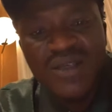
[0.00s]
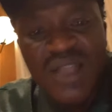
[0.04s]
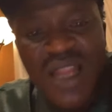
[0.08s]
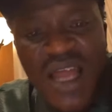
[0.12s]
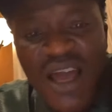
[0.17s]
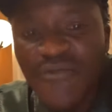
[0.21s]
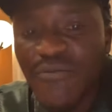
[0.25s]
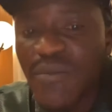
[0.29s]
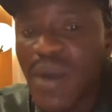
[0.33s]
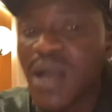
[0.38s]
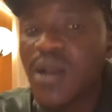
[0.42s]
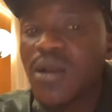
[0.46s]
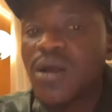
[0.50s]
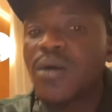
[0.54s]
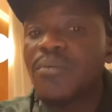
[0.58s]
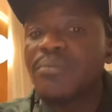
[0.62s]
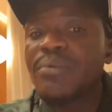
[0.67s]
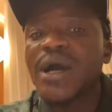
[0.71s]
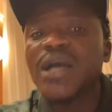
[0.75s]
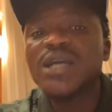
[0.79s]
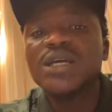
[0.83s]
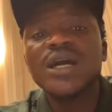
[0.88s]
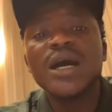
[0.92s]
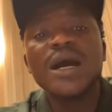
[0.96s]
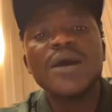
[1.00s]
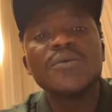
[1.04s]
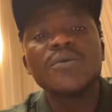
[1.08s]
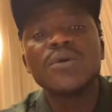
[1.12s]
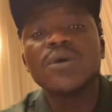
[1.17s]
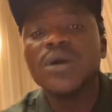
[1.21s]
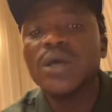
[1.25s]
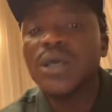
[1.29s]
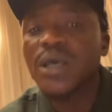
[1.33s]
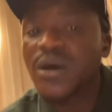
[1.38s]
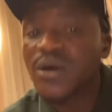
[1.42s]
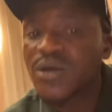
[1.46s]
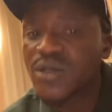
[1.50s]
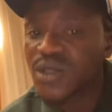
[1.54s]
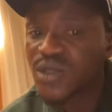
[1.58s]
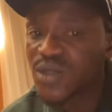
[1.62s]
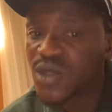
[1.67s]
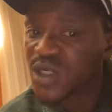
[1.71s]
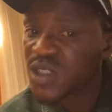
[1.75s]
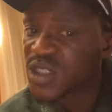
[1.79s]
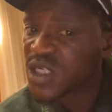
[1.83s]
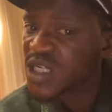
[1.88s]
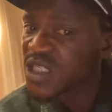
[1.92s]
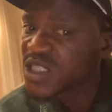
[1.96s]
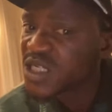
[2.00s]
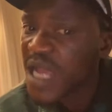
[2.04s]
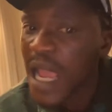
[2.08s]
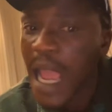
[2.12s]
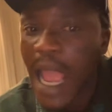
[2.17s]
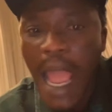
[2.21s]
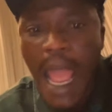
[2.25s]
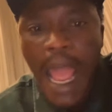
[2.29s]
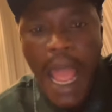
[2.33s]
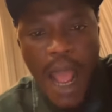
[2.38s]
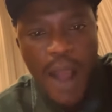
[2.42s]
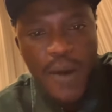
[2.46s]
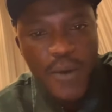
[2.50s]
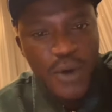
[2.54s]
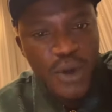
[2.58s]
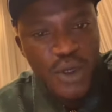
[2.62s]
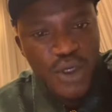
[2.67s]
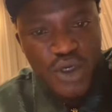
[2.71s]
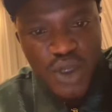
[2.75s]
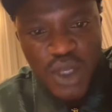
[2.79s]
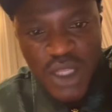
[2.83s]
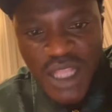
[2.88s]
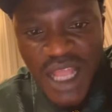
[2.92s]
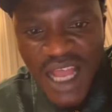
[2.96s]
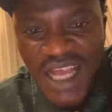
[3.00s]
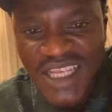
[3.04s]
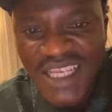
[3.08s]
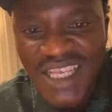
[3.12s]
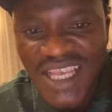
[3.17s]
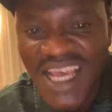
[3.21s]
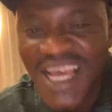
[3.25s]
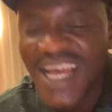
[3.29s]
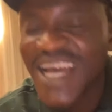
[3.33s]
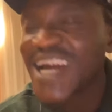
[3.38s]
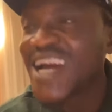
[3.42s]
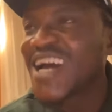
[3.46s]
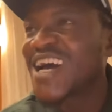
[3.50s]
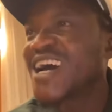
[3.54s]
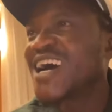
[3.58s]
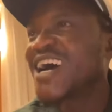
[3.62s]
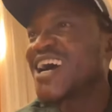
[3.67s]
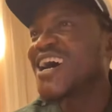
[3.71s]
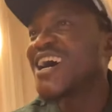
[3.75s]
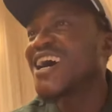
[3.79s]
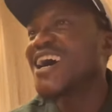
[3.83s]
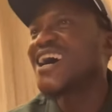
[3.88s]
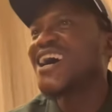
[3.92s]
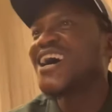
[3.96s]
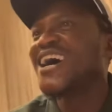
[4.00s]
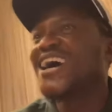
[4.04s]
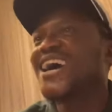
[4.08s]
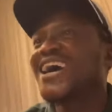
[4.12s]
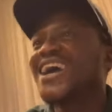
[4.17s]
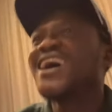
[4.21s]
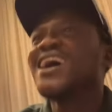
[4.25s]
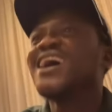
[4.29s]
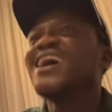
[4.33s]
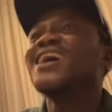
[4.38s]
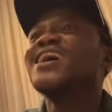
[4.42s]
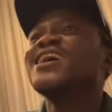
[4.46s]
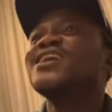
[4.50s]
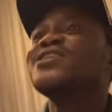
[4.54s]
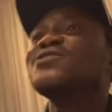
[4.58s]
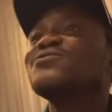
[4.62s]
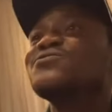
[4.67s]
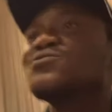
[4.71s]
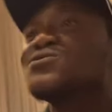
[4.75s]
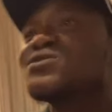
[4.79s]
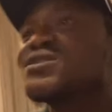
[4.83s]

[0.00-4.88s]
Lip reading: life. My love, but yeah, I want girls to church. I want daughters. Even